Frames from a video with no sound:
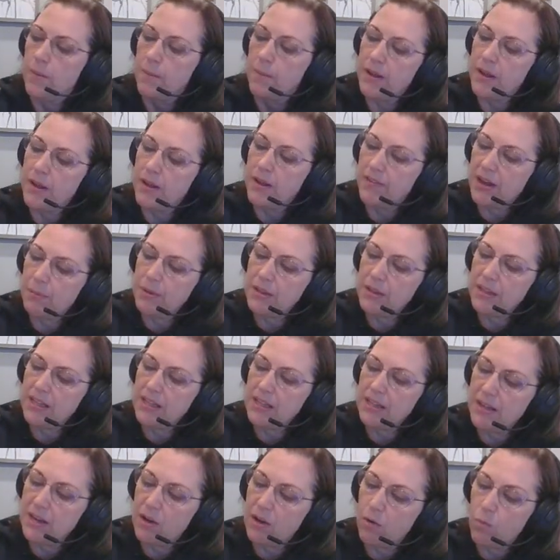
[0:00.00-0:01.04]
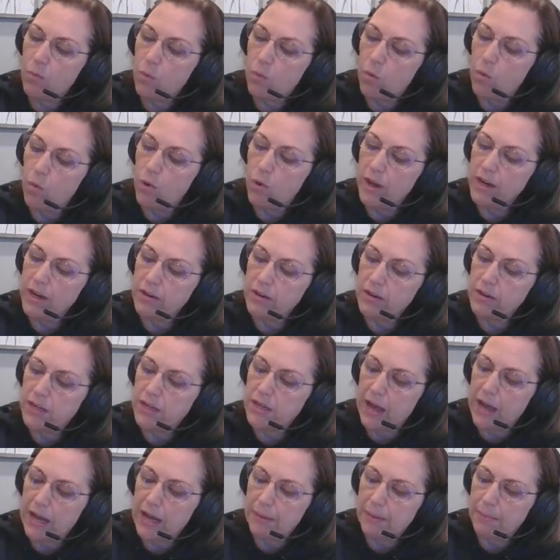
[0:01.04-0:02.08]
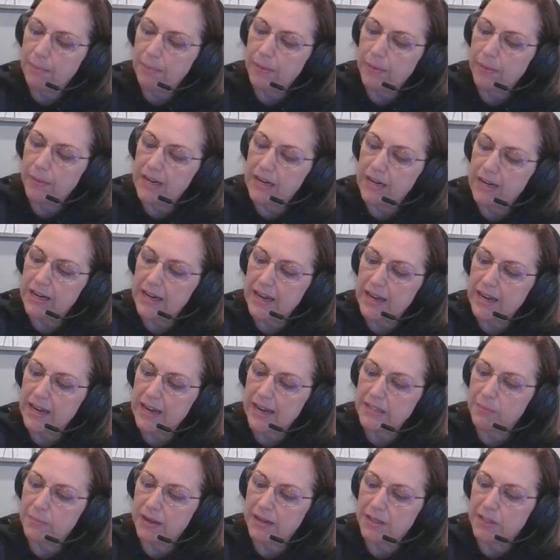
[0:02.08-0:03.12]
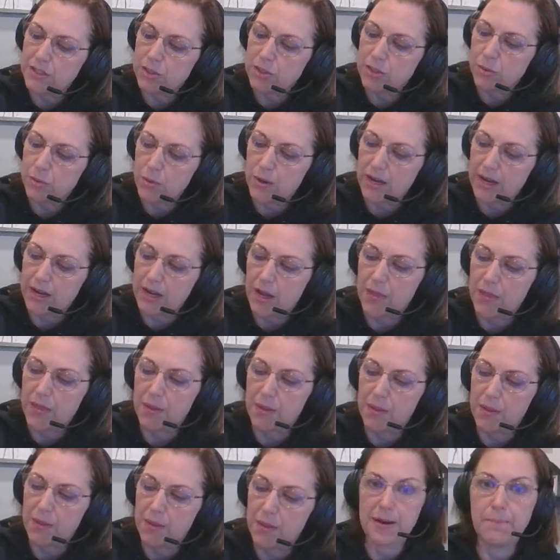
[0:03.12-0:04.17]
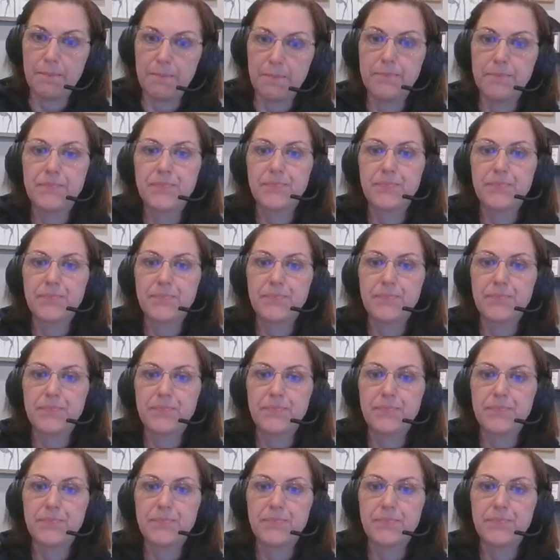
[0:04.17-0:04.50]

but that would leave me a one on top and an x minus three on the bottom.